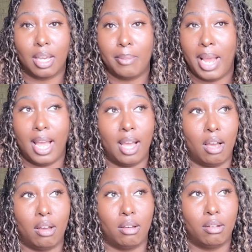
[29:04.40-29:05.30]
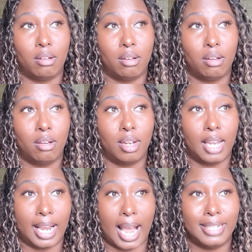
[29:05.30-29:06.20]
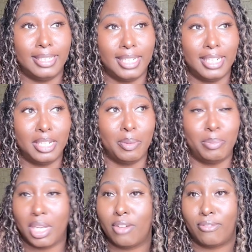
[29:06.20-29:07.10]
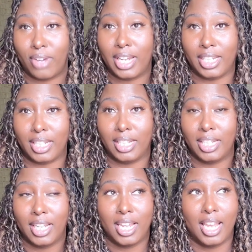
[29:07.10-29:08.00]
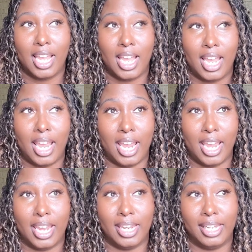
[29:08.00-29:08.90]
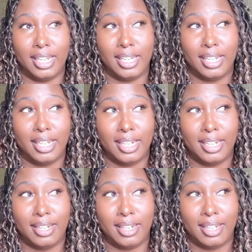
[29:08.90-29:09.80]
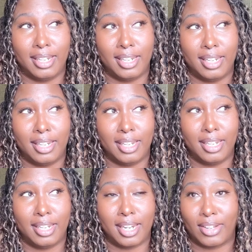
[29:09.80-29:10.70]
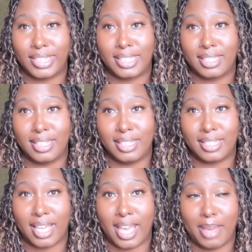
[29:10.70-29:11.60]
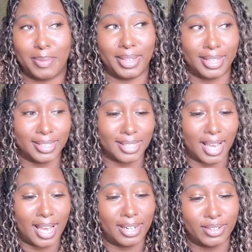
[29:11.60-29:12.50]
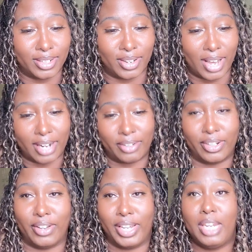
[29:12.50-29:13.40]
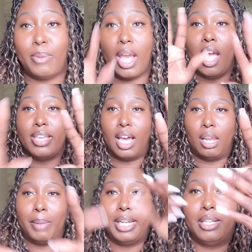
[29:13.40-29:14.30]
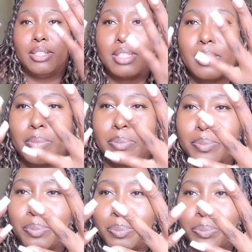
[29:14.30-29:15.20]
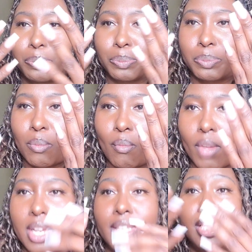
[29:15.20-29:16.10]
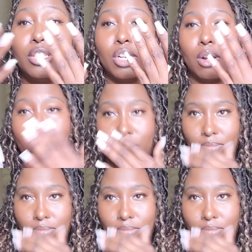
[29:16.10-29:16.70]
somehow, like I did it being funny, and now it's is a habit. So I don't know. I don't know. Anyway, y'all on my nails. These are